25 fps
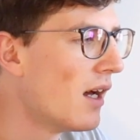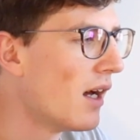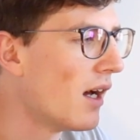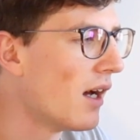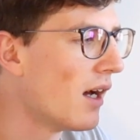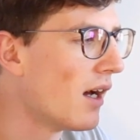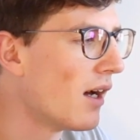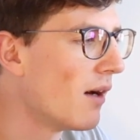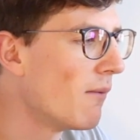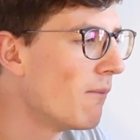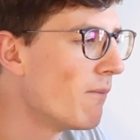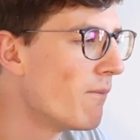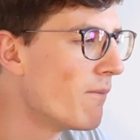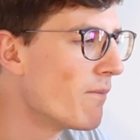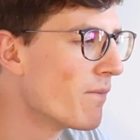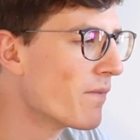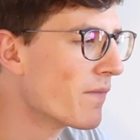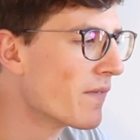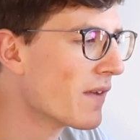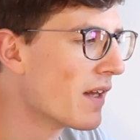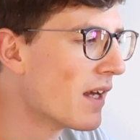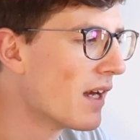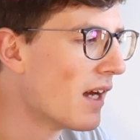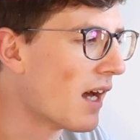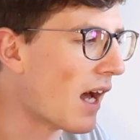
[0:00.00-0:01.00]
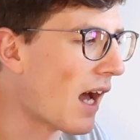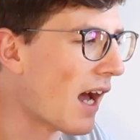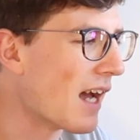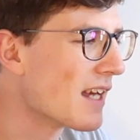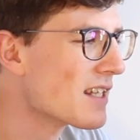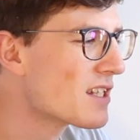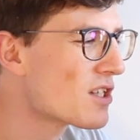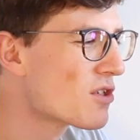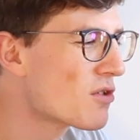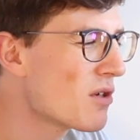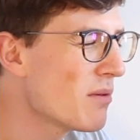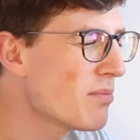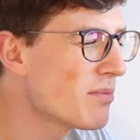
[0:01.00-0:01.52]
I
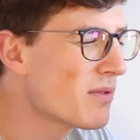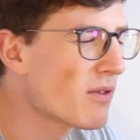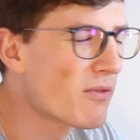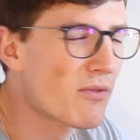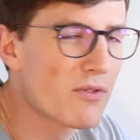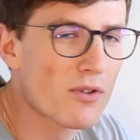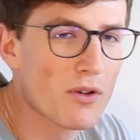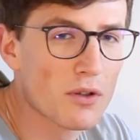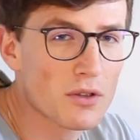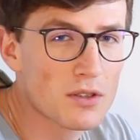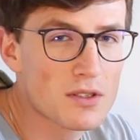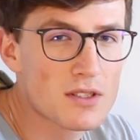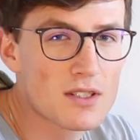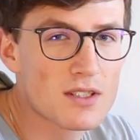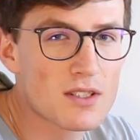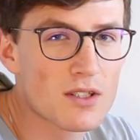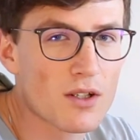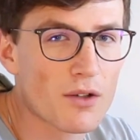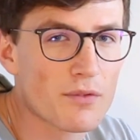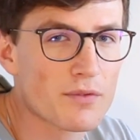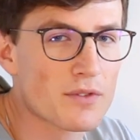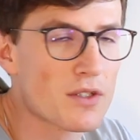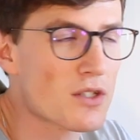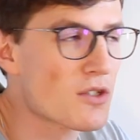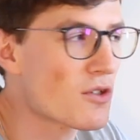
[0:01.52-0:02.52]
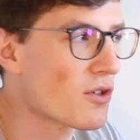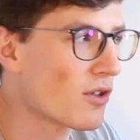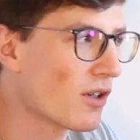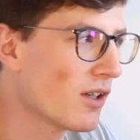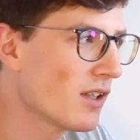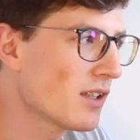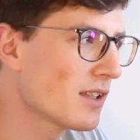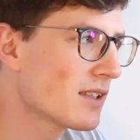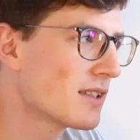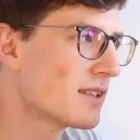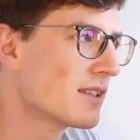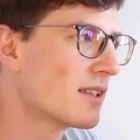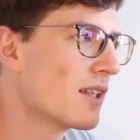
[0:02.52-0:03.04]
stripped the fronts of the
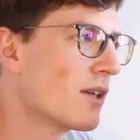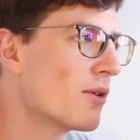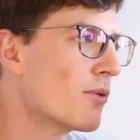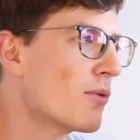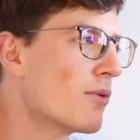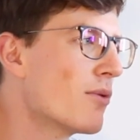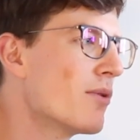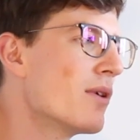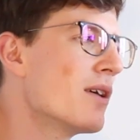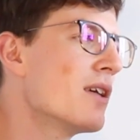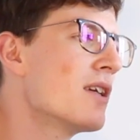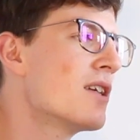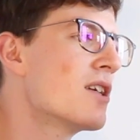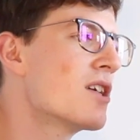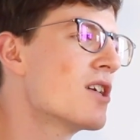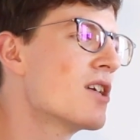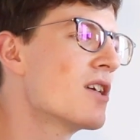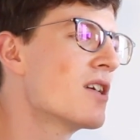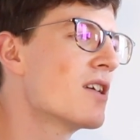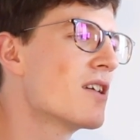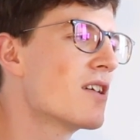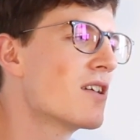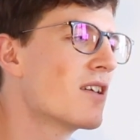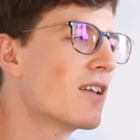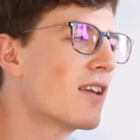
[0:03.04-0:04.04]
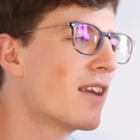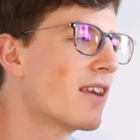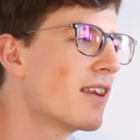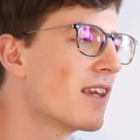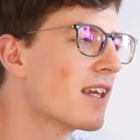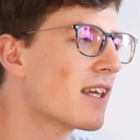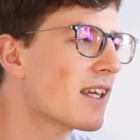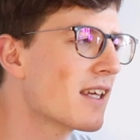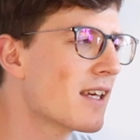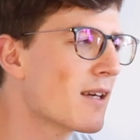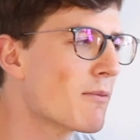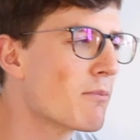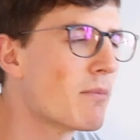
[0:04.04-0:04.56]
trunks, which,
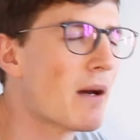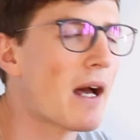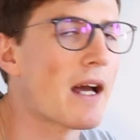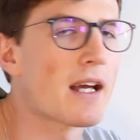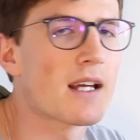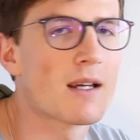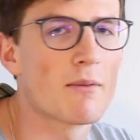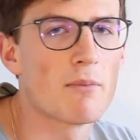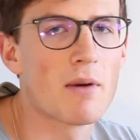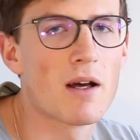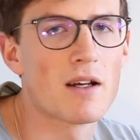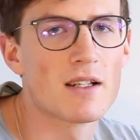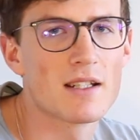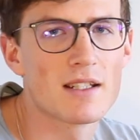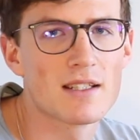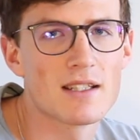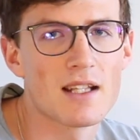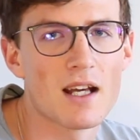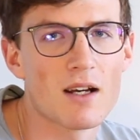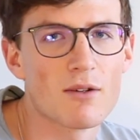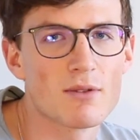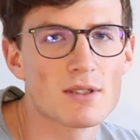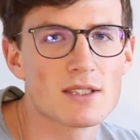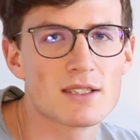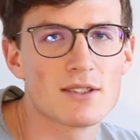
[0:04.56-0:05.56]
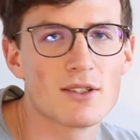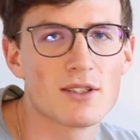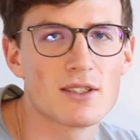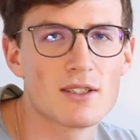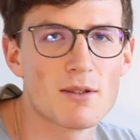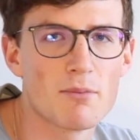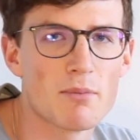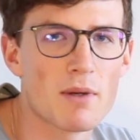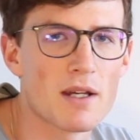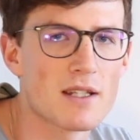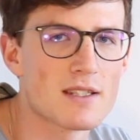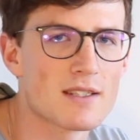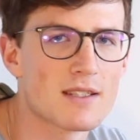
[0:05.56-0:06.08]
thinking back about it now, is not
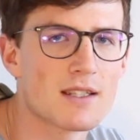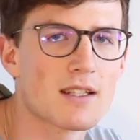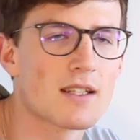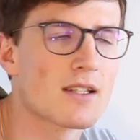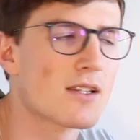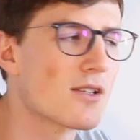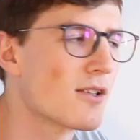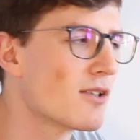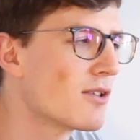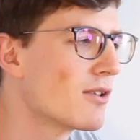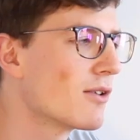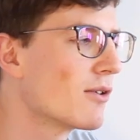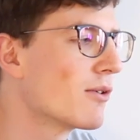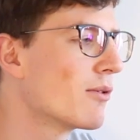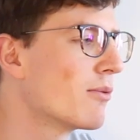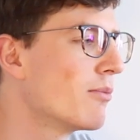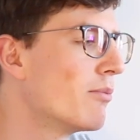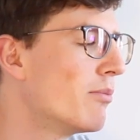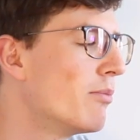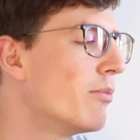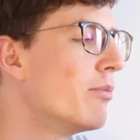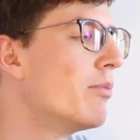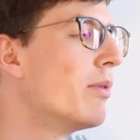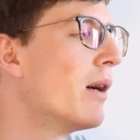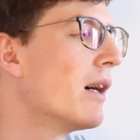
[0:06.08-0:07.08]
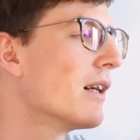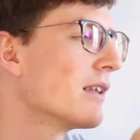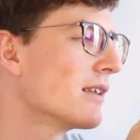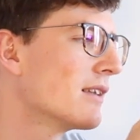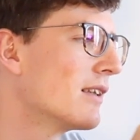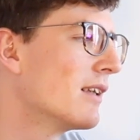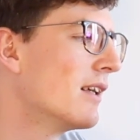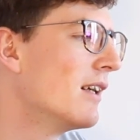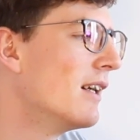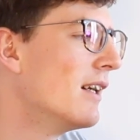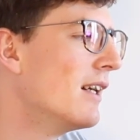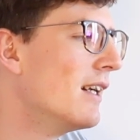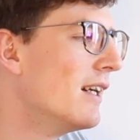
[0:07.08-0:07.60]
the best thing to do. But
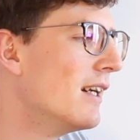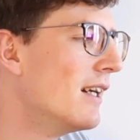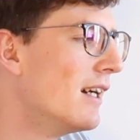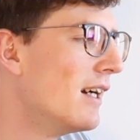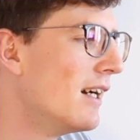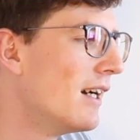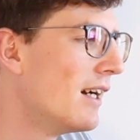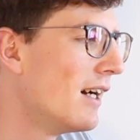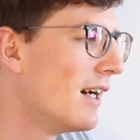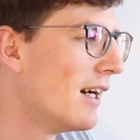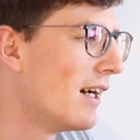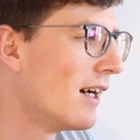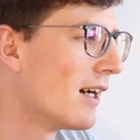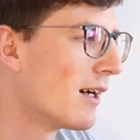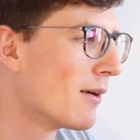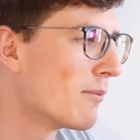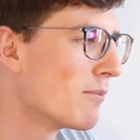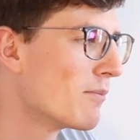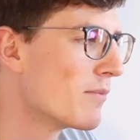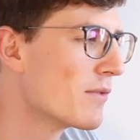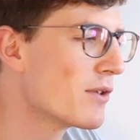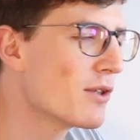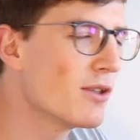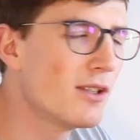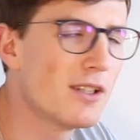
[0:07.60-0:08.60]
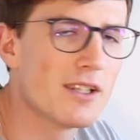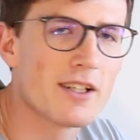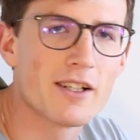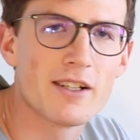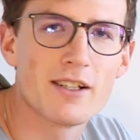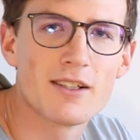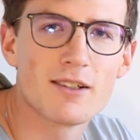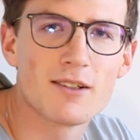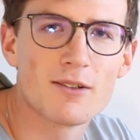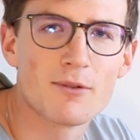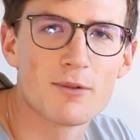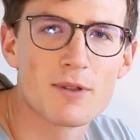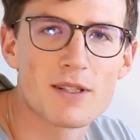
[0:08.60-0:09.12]
you
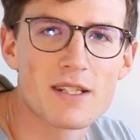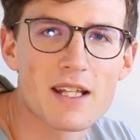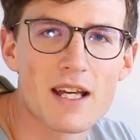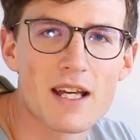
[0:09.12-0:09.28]
learn with